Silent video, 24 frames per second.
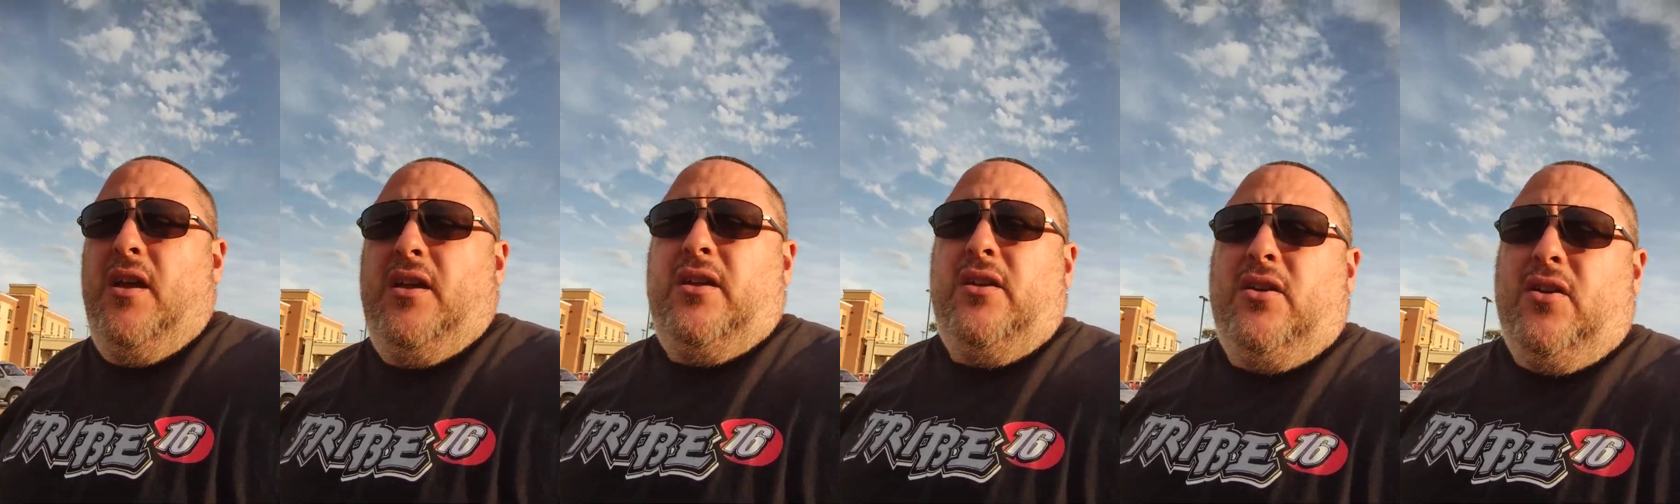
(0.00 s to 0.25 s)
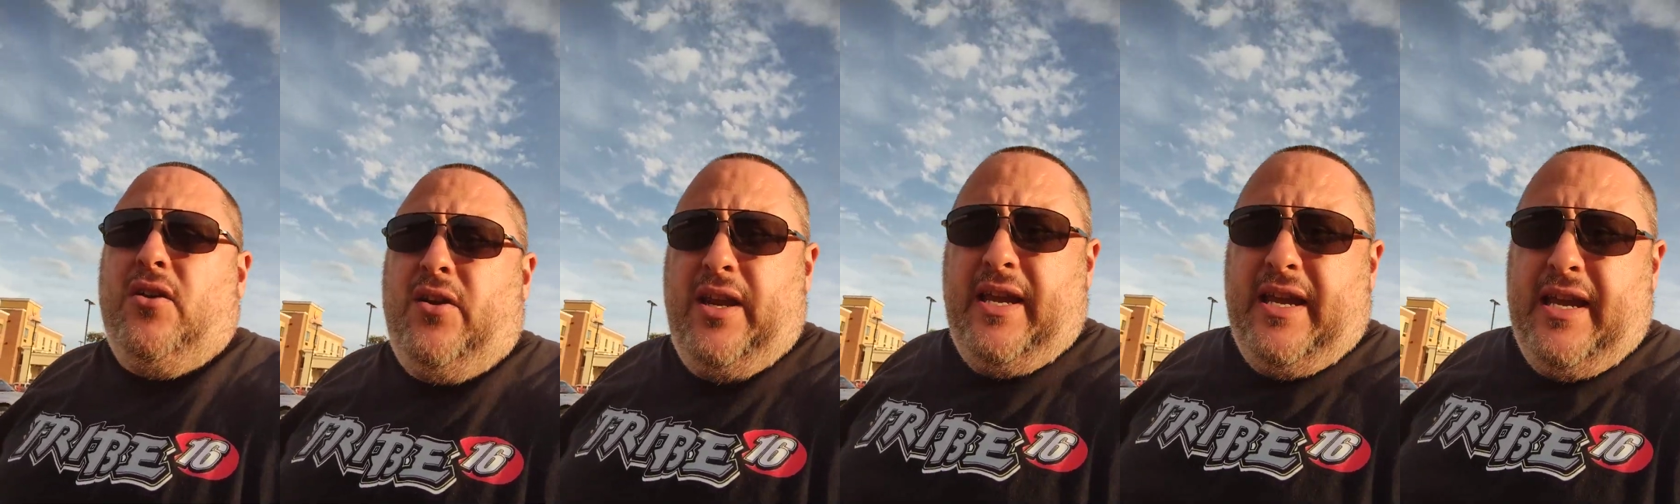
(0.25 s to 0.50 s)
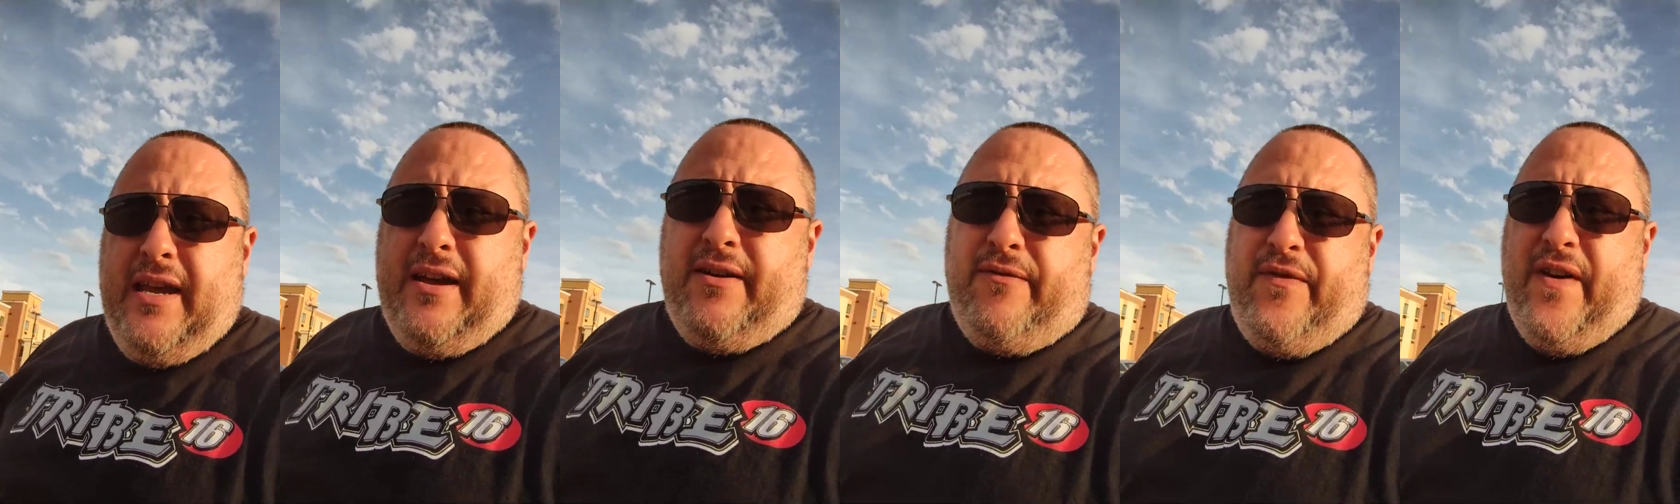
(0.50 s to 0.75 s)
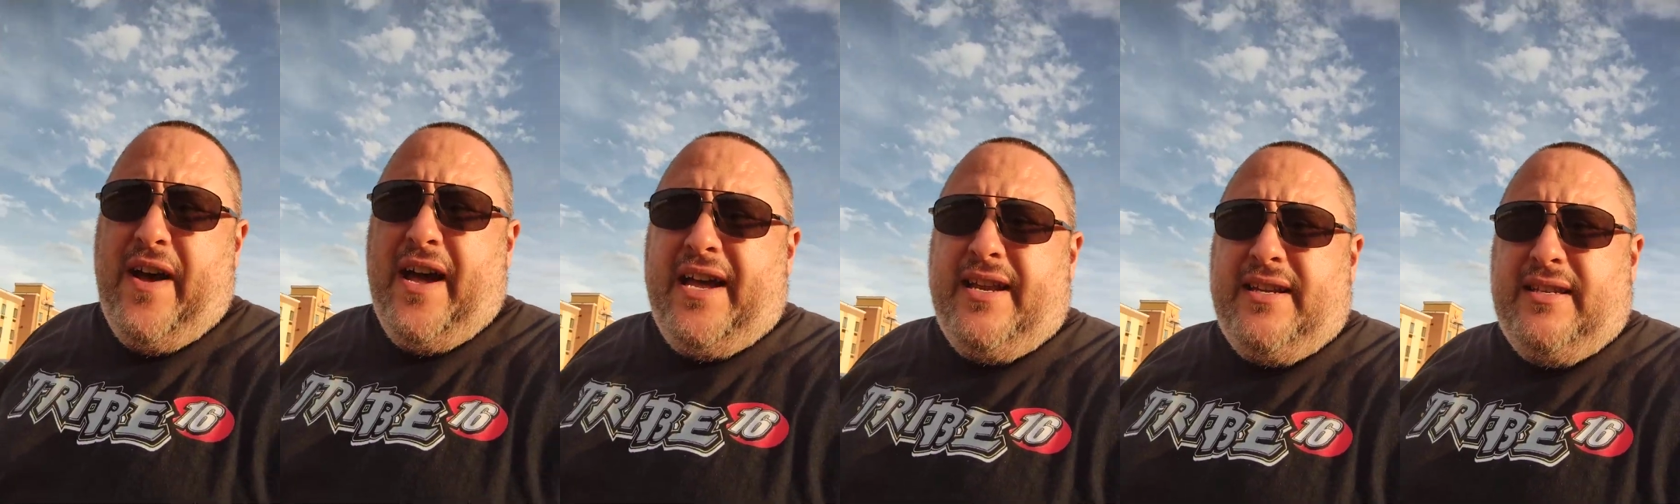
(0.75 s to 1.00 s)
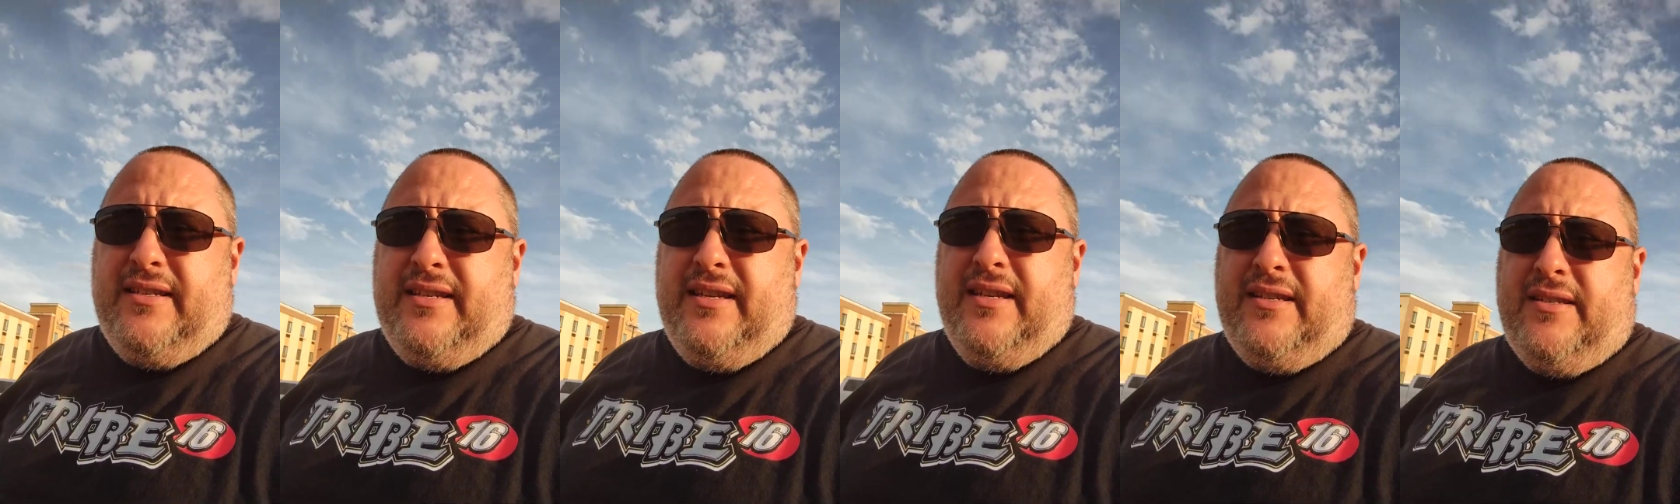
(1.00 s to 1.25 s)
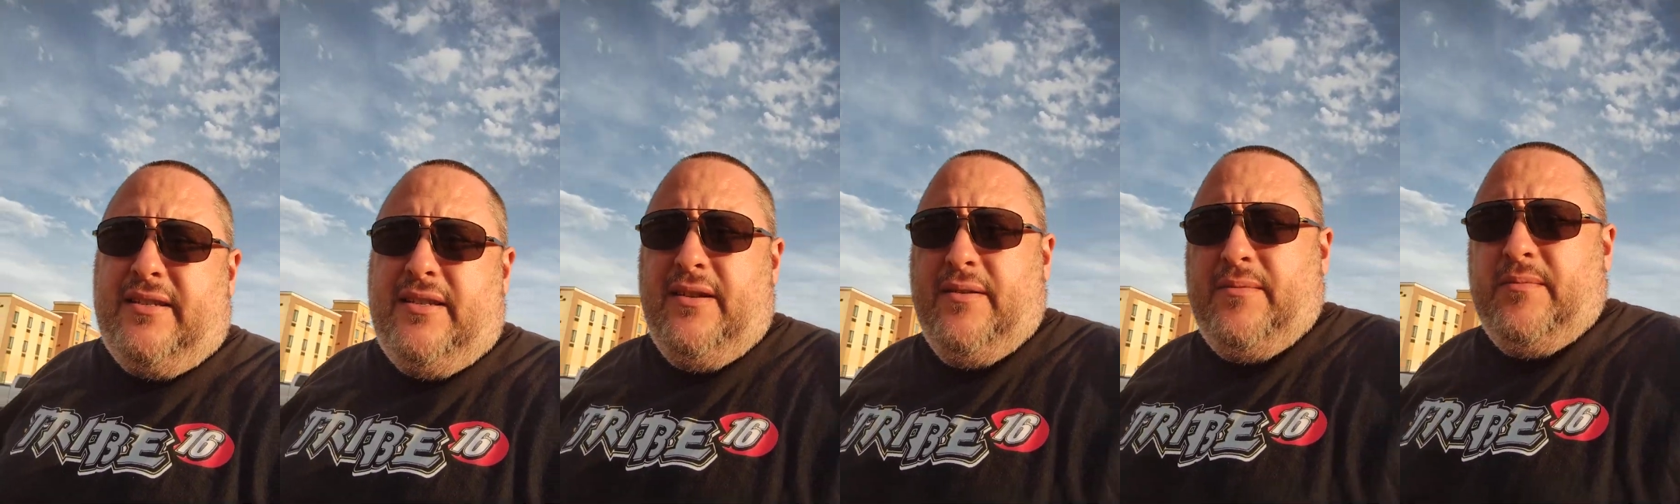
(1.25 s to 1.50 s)
your EFI
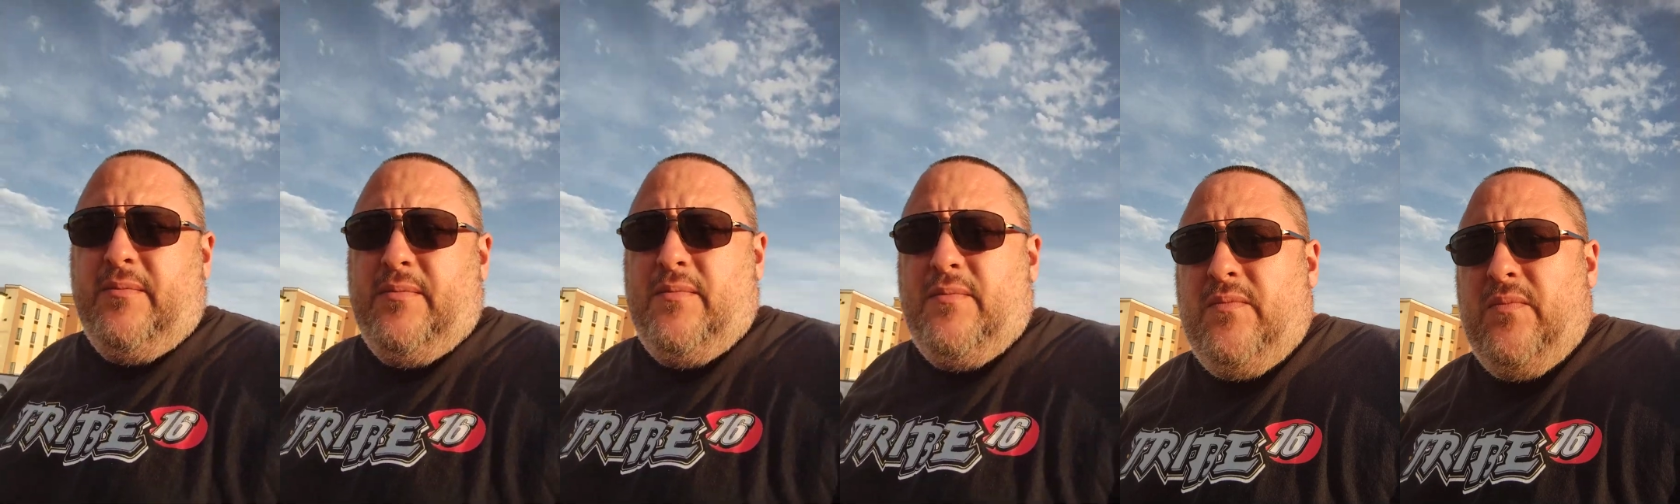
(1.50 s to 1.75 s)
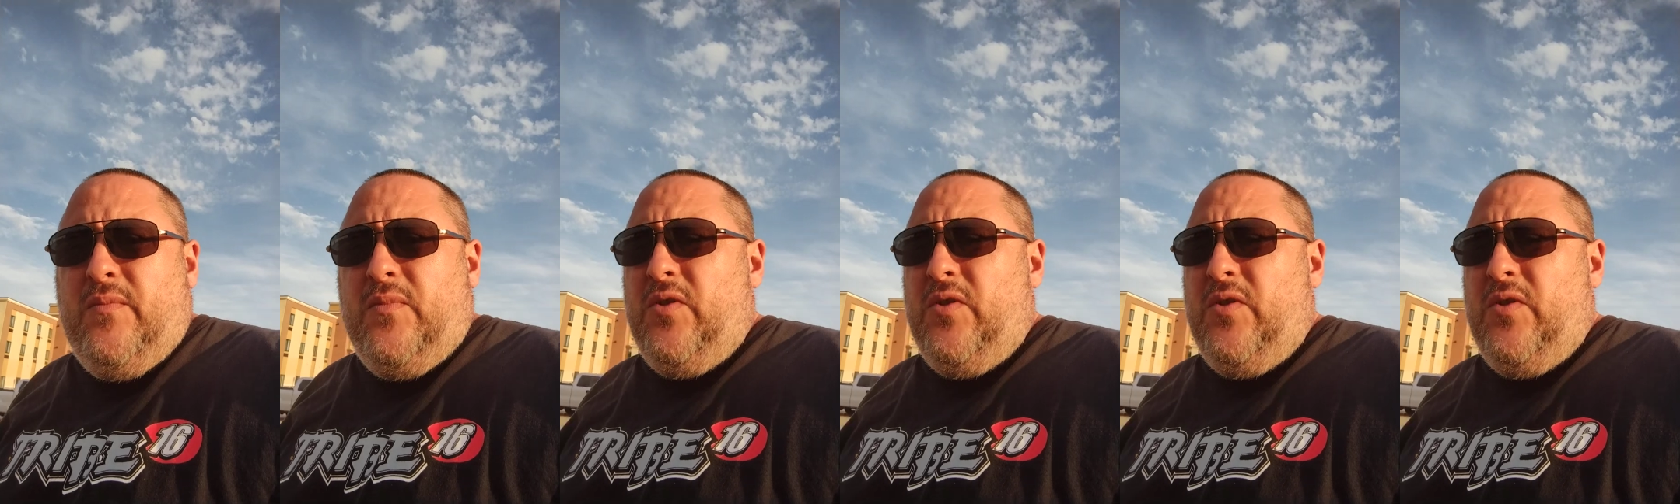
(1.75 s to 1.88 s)
system,